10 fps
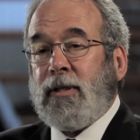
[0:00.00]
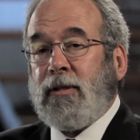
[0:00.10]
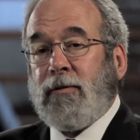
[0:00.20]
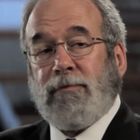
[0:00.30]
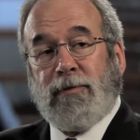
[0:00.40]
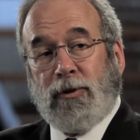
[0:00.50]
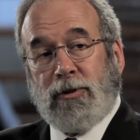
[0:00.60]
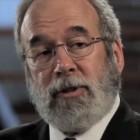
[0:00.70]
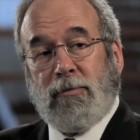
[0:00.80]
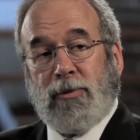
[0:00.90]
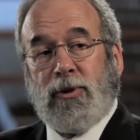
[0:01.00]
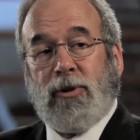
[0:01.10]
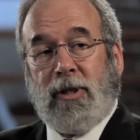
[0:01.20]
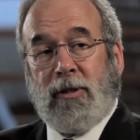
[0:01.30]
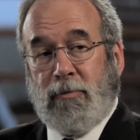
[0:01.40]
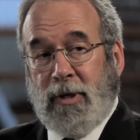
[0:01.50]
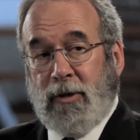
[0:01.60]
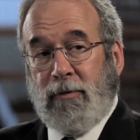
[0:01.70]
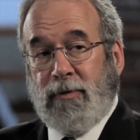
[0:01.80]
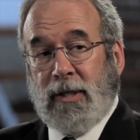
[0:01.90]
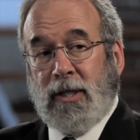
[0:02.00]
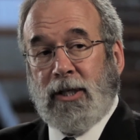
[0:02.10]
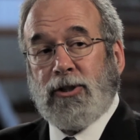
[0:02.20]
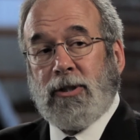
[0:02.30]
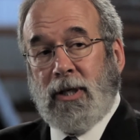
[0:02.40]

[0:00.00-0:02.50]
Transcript: the first employee of the Perry Foundation